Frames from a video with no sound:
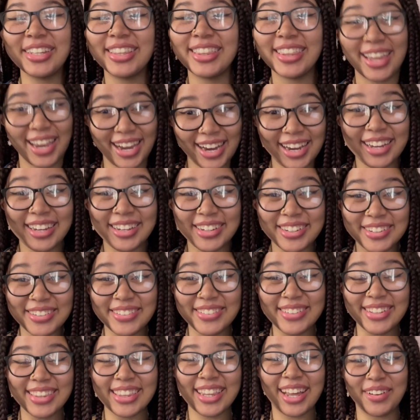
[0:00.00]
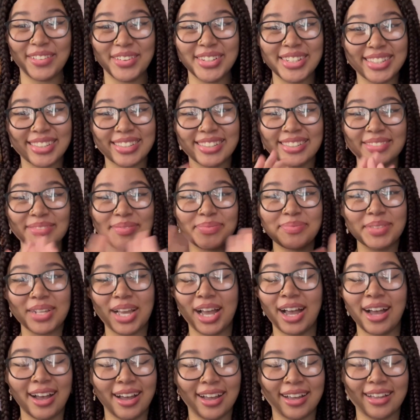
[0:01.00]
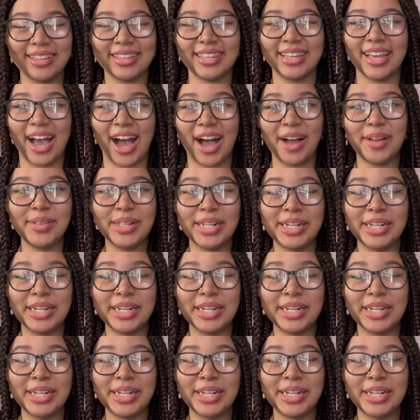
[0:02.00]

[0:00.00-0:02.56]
thank you. That was yeah,